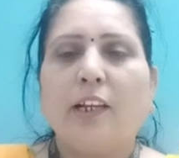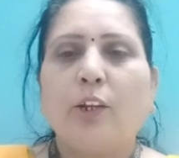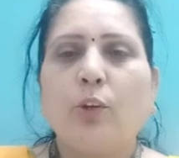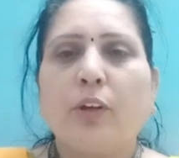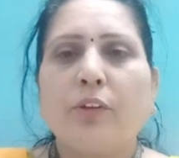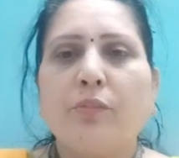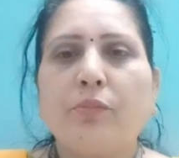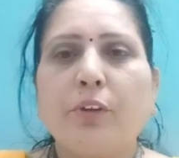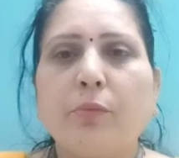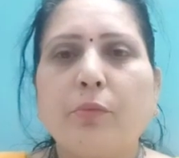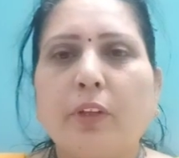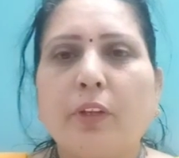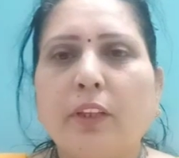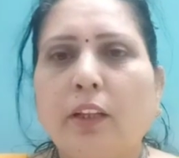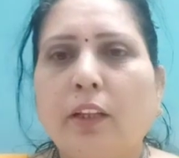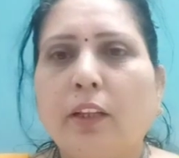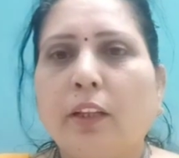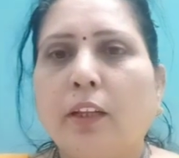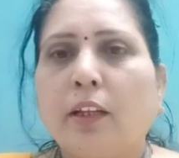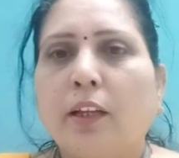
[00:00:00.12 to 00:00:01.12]
everyone,
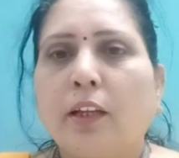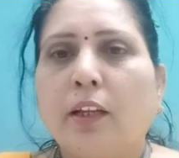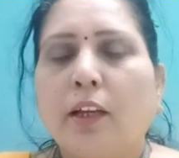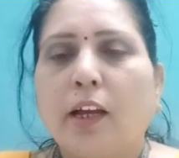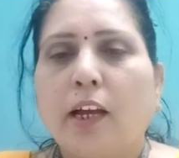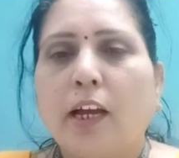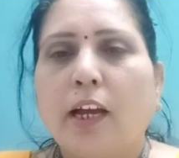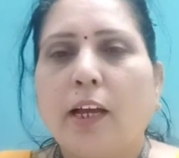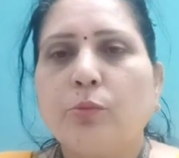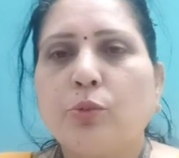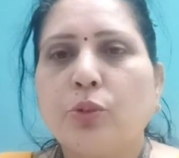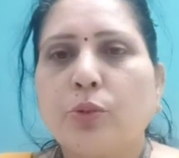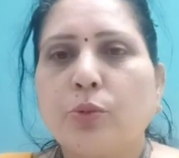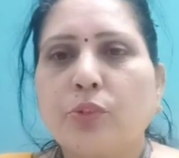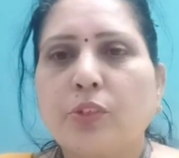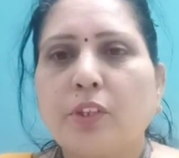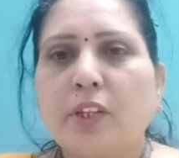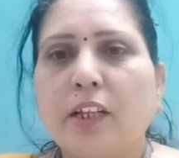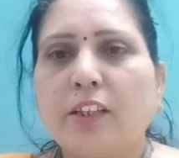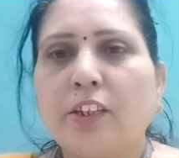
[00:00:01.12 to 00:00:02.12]
I'm
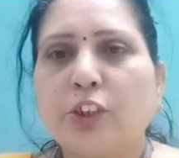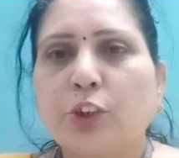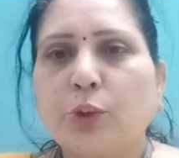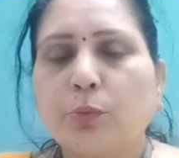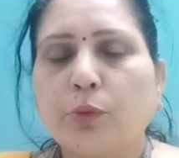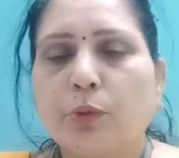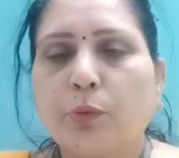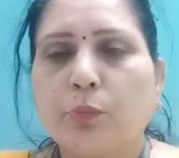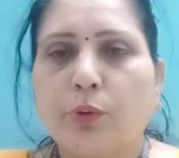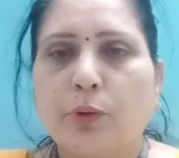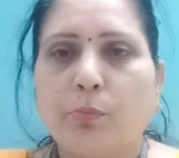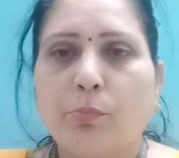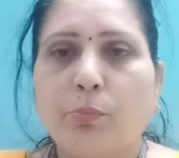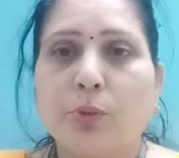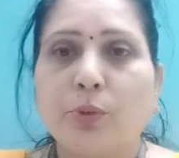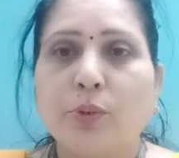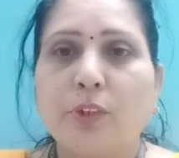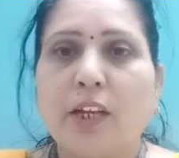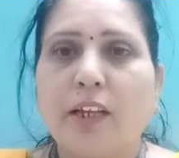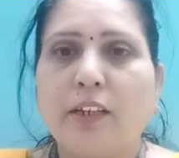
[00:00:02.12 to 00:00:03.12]
Josna Deshmukh from
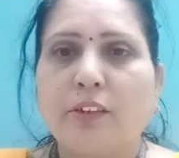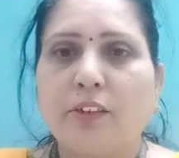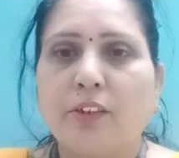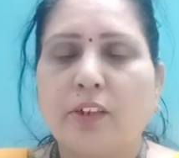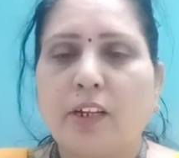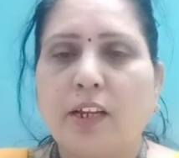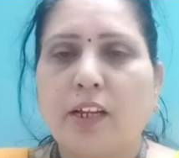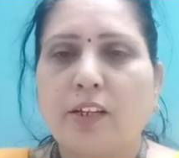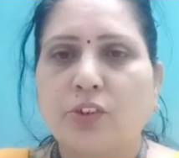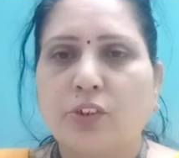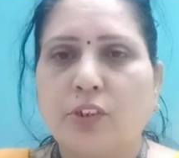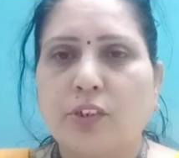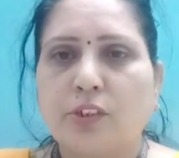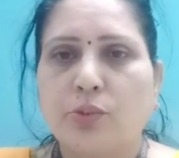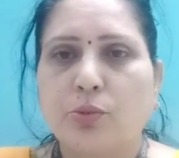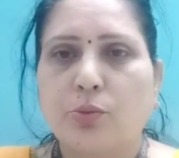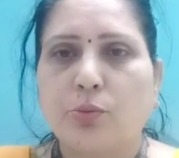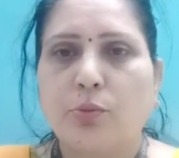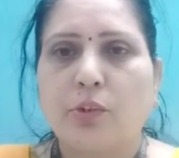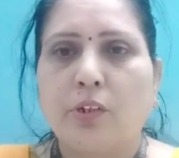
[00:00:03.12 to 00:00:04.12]
Poddar International
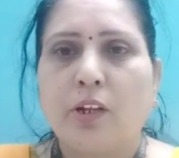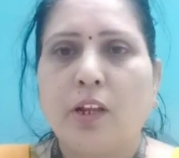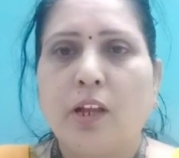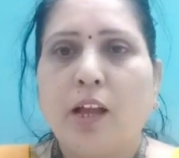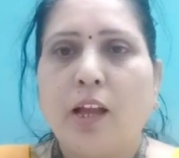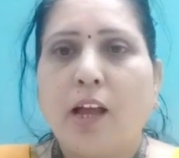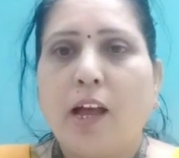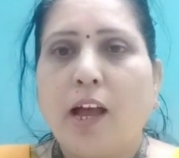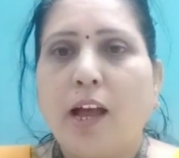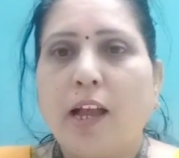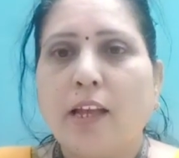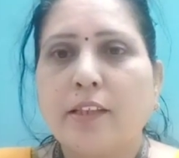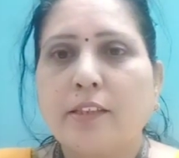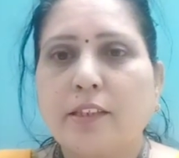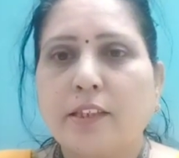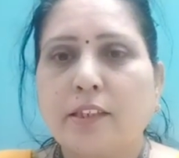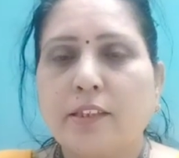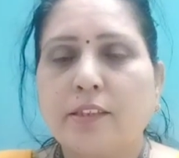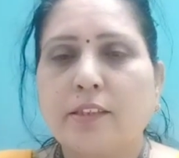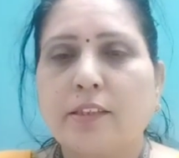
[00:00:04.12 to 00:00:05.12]
School
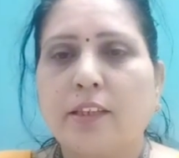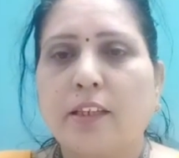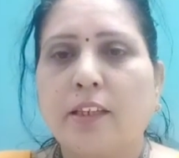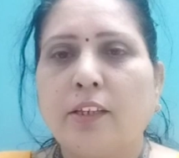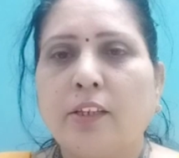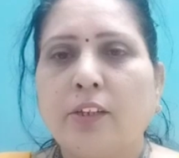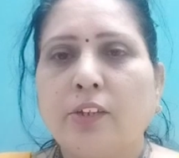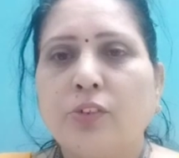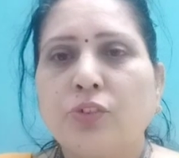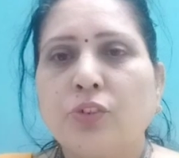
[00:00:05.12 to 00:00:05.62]
ICSE,